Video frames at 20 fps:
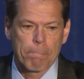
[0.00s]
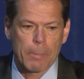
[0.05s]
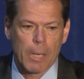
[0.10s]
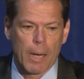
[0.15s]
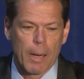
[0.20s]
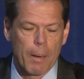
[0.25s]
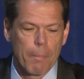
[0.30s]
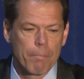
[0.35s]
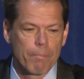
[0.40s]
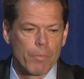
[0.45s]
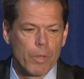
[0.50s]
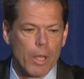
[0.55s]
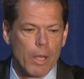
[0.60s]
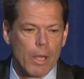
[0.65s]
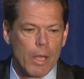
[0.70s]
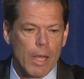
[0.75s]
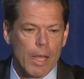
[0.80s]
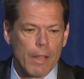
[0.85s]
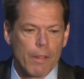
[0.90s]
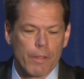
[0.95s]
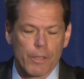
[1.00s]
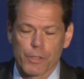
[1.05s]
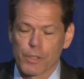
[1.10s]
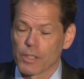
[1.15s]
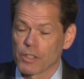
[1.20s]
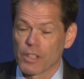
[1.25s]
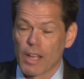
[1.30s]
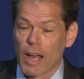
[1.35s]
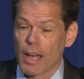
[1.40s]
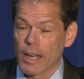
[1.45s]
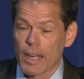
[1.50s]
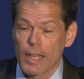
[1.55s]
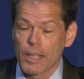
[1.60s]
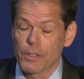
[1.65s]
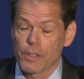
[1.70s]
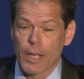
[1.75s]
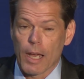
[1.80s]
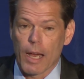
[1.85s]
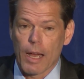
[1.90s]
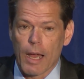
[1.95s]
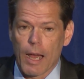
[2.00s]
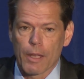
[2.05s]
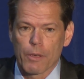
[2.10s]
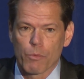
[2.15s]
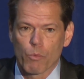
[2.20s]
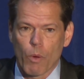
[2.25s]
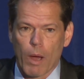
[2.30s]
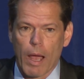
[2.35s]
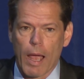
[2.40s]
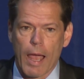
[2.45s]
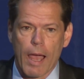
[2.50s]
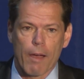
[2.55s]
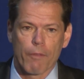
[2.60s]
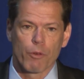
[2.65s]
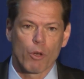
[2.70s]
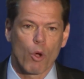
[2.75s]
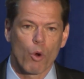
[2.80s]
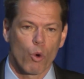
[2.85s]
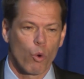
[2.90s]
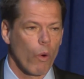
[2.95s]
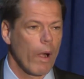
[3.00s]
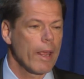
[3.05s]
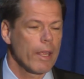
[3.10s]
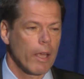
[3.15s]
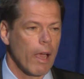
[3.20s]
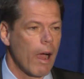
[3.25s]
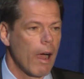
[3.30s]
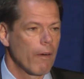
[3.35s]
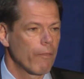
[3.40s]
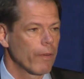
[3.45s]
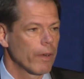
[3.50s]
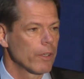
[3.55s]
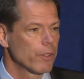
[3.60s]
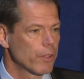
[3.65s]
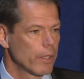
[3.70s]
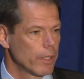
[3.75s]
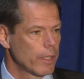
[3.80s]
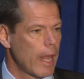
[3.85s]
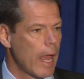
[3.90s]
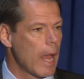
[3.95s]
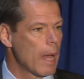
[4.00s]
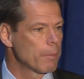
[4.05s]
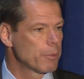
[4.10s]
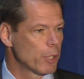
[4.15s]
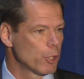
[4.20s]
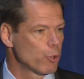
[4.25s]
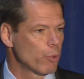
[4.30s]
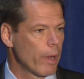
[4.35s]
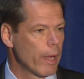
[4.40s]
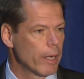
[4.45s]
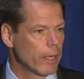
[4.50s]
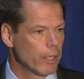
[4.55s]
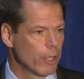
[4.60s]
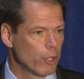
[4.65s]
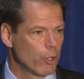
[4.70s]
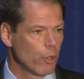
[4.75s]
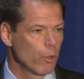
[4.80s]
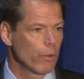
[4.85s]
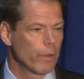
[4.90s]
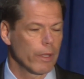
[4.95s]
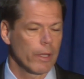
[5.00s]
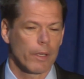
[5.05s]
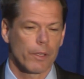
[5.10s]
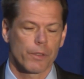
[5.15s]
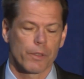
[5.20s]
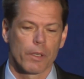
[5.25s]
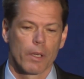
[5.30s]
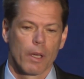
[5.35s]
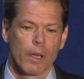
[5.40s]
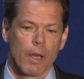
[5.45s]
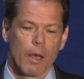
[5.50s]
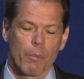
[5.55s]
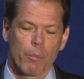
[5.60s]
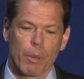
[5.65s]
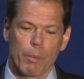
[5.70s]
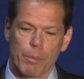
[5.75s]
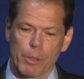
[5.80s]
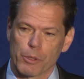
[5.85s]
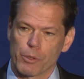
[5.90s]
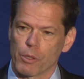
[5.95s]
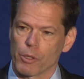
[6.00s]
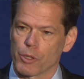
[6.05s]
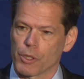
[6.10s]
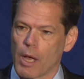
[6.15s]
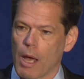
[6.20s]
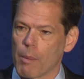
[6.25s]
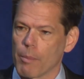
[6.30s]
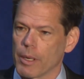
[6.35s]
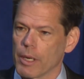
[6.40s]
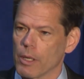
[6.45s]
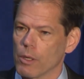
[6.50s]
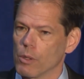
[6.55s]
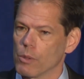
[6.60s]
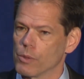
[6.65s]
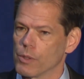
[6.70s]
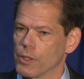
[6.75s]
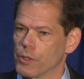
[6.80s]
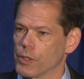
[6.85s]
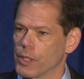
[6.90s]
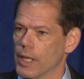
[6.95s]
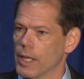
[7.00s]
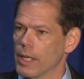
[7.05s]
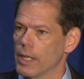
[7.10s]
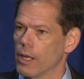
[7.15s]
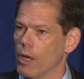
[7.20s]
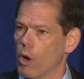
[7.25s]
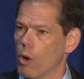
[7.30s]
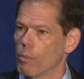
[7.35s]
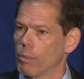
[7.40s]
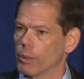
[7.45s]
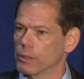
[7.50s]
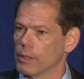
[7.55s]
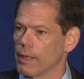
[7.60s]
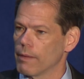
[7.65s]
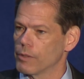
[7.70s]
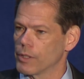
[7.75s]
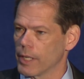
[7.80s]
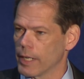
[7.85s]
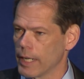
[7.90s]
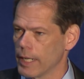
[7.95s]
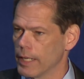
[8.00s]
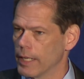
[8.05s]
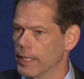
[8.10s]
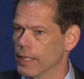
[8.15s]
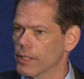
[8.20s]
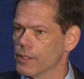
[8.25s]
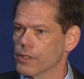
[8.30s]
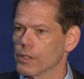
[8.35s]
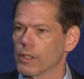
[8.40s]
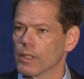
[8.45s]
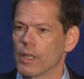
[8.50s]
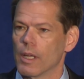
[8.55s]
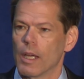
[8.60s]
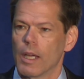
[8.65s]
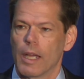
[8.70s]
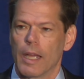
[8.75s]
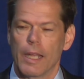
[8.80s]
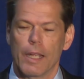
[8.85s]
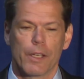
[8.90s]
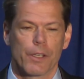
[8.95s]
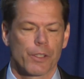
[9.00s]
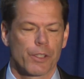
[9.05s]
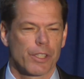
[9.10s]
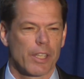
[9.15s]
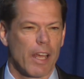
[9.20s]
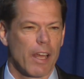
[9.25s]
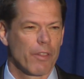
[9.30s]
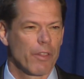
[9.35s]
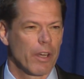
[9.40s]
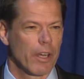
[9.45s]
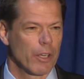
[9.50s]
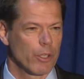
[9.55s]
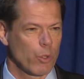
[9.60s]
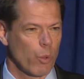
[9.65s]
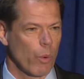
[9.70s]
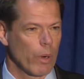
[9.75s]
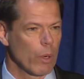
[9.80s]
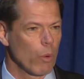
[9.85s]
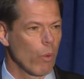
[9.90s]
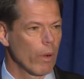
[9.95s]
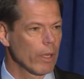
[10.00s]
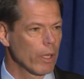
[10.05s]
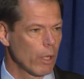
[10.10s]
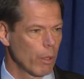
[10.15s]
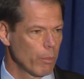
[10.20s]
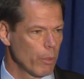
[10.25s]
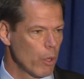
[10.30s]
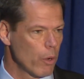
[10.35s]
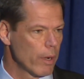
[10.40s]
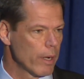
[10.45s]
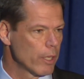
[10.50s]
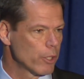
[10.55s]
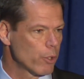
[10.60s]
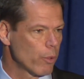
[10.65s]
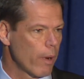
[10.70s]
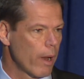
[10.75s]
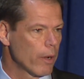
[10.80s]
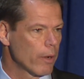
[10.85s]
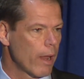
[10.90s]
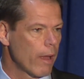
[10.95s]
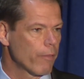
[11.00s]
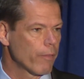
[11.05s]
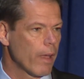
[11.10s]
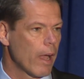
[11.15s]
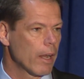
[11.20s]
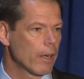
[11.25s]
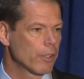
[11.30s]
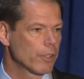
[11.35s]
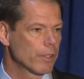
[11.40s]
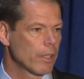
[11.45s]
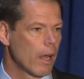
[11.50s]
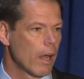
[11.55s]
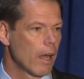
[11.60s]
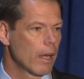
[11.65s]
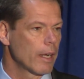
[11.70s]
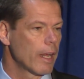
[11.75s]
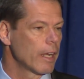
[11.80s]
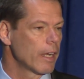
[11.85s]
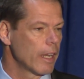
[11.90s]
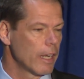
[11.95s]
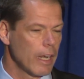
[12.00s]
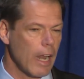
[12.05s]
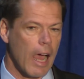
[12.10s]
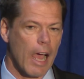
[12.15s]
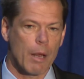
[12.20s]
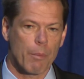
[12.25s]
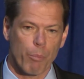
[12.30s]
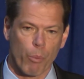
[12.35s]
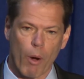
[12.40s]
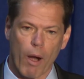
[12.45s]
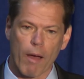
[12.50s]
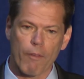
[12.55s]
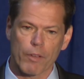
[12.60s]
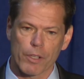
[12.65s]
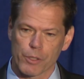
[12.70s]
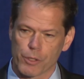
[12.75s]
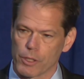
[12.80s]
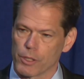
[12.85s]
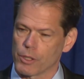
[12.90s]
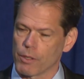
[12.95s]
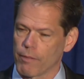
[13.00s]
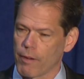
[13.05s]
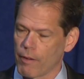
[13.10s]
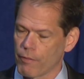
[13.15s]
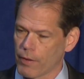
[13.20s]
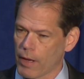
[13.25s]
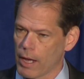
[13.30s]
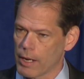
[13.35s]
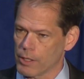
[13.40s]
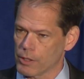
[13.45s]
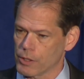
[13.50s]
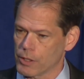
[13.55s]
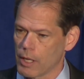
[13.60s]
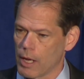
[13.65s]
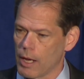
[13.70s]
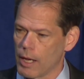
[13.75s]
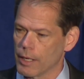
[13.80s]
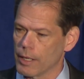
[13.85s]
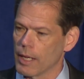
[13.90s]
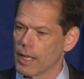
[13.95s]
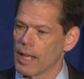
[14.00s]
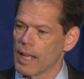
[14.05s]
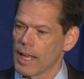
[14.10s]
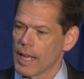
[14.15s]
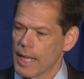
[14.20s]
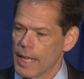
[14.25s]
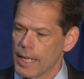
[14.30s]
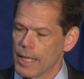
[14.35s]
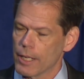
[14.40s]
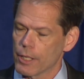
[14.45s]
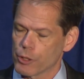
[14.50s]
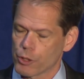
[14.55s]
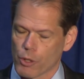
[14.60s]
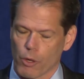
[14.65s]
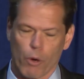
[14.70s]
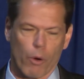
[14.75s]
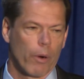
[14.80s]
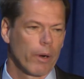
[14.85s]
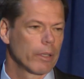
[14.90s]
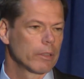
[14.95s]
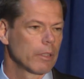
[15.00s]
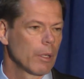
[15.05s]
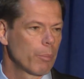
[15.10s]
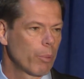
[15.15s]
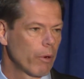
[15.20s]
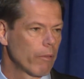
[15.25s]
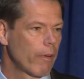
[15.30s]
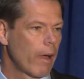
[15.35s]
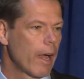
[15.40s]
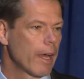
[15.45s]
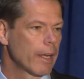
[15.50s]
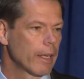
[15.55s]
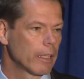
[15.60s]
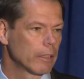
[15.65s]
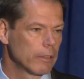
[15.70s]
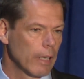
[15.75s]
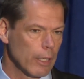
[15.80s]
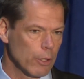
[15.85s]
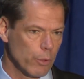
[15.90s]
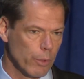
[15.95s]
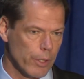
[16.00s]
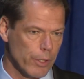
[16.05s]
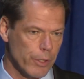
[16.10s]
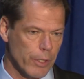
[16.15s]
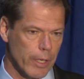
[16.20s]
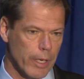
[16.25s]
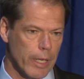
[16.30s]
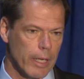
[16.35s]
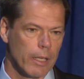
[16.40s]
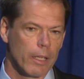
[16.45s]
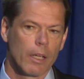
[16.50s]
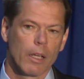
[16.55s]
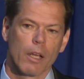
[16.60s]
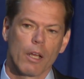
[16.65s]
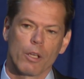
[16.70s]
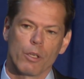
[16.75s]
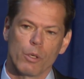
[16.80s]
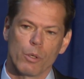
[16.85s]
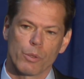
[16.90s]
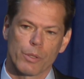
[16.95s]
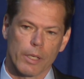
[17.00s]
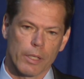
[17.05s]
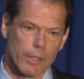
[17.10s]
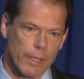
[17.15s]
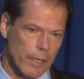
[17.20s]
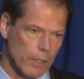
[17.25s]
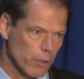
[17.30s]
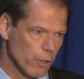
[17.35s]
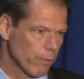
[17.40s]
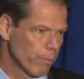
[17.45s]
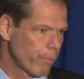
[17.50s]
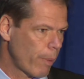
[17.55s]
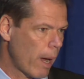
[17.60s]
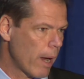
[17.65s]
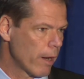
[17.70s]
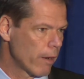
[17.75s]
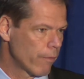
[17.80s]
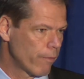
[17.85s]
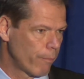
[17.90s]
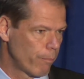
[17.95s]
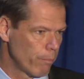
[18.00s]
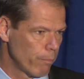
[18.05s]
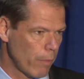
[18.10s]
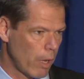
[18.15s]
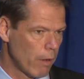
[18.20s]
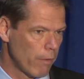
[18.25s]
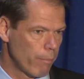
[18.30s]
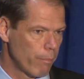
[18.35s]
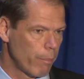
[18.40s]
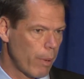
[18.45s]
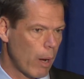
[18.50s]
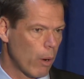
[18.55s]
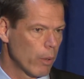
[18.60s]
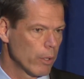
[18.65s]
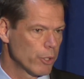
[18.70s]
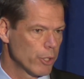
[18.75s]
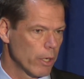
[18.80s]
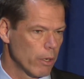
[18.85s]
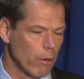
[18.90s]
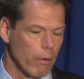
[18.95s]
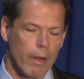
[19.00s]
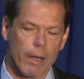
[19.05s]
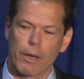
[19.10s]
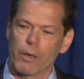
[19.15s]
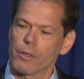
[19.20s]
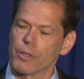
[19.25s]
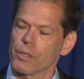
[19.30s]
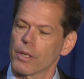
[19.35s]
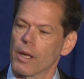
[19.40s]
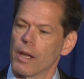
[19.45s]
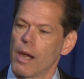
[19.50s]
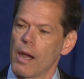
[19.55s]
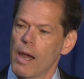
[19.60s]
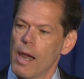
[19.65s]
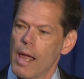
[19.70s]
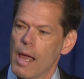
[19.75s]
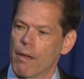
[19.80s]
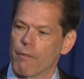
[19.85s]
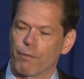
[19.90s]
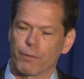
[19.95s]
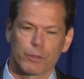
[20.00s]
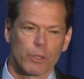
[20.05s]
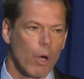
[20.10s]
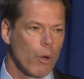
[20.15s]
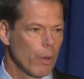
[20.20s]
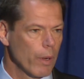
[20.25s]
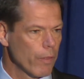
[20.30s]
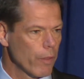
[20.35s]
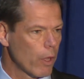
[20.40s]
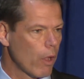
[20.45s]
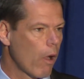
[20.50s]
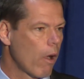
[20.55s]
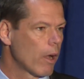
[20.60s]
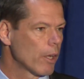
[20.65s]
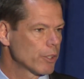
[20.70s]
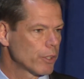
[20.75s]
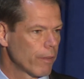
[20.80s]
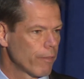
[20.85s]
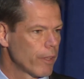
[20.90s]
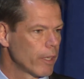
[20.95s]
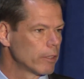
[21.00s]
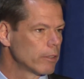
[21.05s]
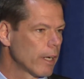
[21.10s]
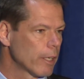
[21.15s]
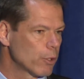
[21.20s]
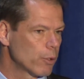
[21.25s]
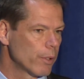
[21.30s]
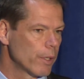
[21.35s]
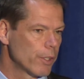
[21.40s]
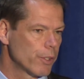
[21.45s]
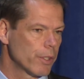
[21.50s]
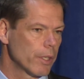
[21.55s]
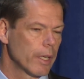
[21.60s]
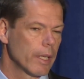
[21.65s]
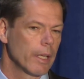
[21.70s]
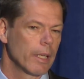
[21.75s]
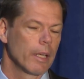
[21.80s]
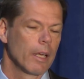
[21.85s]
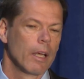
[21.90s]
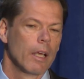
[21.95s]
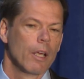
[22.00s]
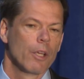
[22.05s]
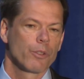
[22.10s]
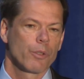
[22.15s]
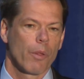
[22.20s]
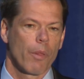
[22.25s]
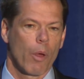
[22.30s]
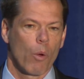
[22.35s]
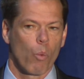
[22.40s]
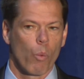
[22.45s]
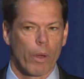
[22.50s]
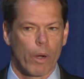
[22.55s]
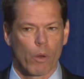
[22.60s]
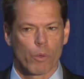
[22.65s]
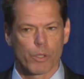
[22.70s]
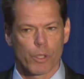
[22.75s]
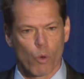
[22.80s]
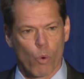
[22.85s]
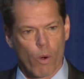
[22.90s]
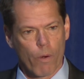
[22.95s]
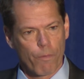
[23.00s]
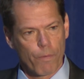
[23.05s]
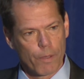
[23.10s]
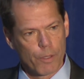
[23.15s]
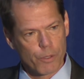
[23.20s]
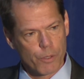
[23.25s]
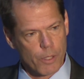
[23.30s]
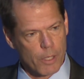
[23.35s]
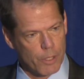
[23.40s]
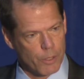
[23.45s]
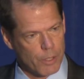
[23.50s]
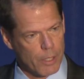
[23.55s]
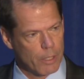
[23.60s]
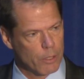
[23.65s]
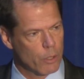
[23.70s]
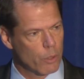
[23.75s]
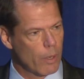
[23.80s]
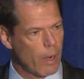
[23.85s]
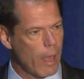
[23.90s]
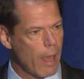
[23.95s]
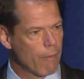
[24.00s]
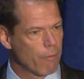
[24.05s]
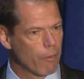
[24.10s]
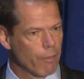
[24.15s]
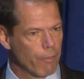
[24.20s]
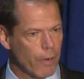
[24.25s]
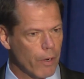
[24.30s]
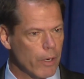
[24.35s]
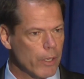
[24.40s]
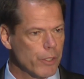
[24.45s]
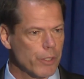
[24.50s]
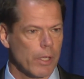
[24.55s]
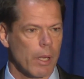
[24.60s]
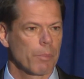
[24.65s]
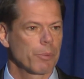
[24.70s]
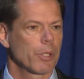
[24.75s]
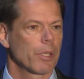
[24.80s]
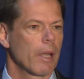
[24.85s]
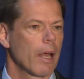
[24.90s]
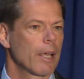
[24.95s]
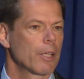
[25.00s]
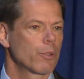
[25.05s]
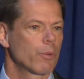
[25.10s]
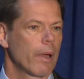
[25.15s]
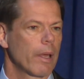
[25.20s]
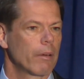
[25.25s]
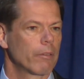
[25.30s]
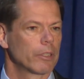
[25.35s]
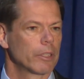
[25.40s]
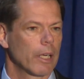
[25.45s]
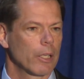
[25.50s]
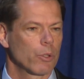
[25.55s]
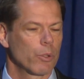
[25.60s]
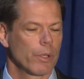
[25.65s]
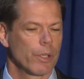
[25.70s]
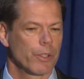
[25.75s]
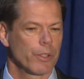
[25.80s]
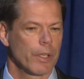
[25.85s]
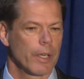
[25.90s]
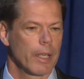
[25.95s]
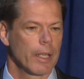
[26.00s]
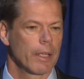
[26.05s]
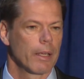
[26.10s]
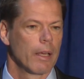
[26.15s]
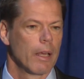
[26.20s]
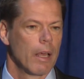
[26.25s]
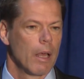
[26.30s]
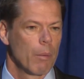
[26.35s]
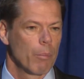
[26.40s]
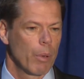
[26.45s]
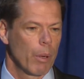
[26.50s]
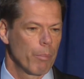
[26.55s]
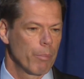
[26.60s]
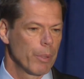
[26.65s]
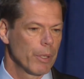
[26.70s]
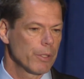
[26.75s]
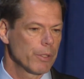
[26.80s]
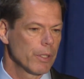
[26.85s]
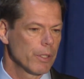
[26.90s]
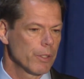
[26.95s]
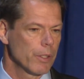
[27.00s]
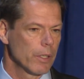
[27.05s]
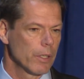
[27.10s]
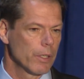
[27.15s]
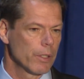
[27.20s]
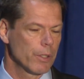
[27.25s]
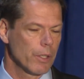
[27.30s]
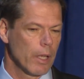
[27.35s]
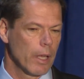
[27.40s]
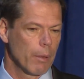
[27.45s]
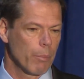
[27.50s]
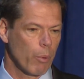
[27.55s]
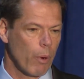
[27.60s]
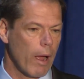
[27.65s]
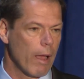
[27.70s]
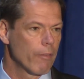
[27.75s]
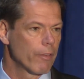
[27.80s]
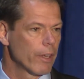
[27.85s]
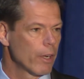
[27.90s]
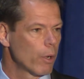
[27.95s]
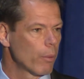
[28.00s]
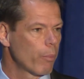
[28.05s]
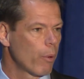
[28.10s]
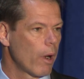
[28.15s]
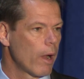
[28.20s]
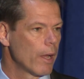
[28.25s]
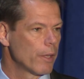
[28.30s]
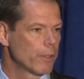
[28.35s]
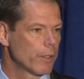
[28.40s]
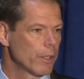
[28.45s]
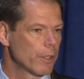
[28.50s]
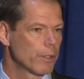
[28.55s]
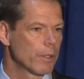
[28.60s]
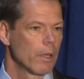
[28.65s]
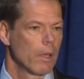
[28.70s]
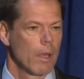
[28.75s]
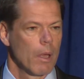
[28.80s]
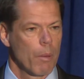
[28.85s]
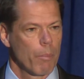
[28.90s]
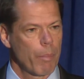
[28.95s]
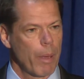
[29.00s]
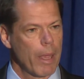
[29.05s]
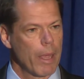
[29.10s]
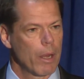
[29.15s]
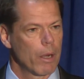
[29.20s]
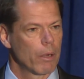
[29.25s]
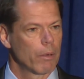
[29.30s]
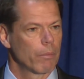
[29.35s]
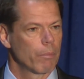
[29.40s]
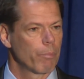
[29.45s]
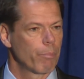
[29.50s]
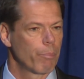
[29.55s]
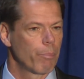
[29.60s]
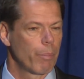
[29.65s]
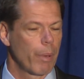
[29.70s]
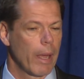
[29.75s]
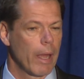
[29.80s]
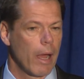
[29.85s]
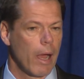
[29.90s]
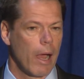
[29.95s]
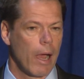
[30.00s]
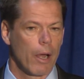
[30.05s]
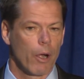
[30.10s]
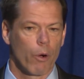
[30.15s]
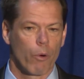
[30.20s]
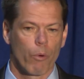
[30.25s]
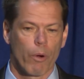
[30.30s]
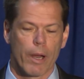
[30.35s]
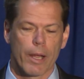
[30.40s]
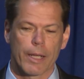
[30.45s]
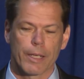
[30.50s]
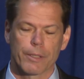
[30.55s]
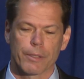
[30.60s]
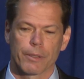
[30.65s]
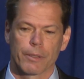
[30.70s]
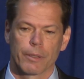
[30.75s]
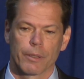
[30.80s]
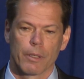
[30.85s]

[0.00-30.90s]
Um, this is not easy. I, I, I, have no great confidence that Dabs is ready to do this, but Mr. Samadi, who's the CEO, believes that he is. He has said that in 21 communities around Afghanistan and in nine provinces of Afghanistan, he is currently providing electricity using diesel power, uh, power generators and floating the cost of the electricity so that widows and orphans continue to have a very subsidized rate of electricity, but businesses and private enterprises pay a, pay a higher rate.